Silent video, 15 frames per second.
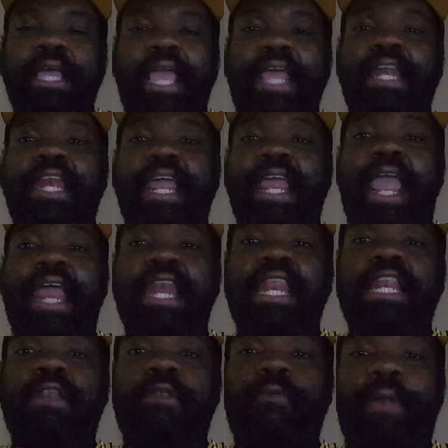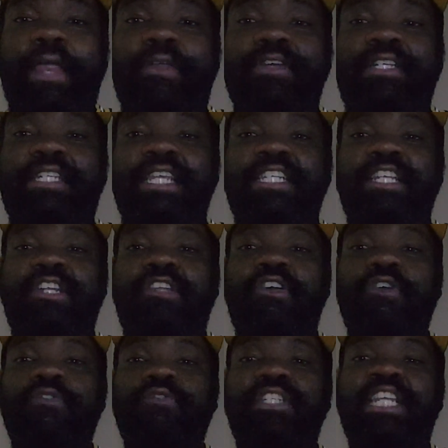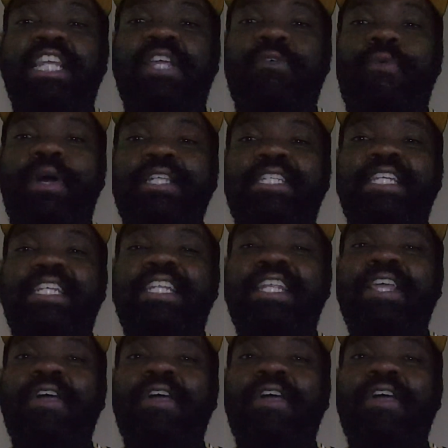And they ended the regular season losing, was it?